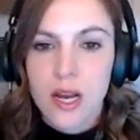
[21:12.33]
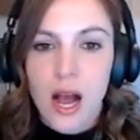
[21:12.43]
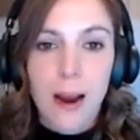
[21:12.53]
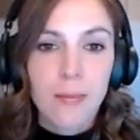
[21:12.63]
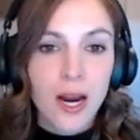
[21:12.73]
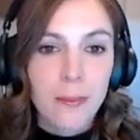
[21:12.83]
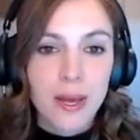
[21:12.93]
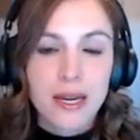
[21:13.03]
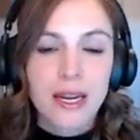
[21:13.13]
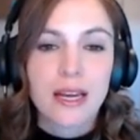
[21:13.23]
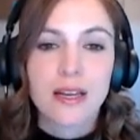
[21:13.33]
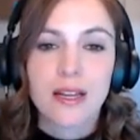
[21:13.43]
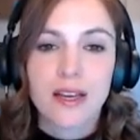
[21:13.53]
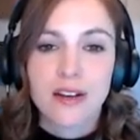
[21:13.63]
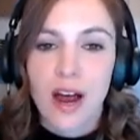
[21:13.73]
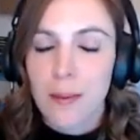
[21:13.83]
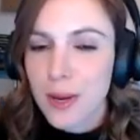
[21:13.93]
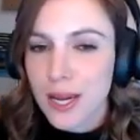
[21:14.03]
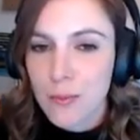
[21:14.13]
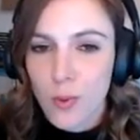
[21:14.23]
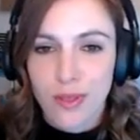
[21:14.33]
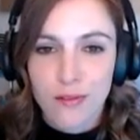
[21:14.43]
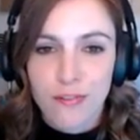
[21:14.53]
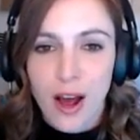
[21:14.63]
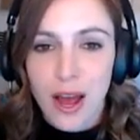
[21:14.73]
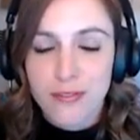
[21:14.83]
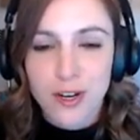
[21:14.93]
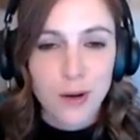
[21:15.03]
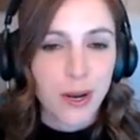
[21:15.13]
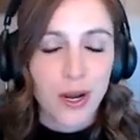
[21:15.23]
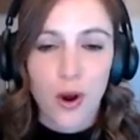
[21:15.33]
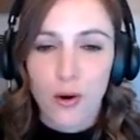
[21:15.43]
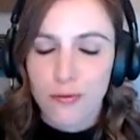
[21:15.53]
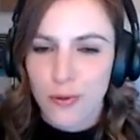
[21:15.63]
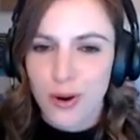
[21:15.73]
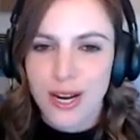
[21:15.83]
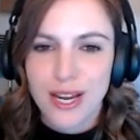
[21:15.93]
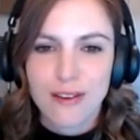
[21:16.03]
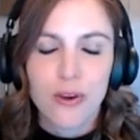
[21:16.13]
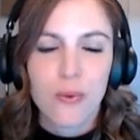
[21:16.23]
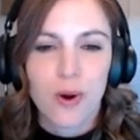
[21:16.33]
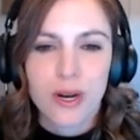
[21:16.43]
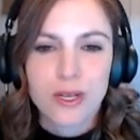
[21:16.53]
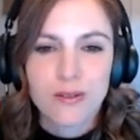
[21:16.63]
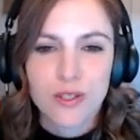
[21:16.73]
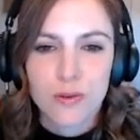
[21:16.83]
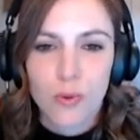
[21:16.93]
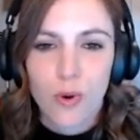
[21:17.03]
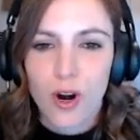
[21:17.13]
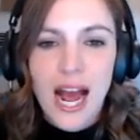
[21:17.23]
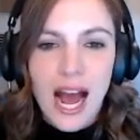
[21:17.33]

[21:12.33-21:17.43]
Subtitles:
I'm recommending not picking more than 5 here, but go for it if you want to do more.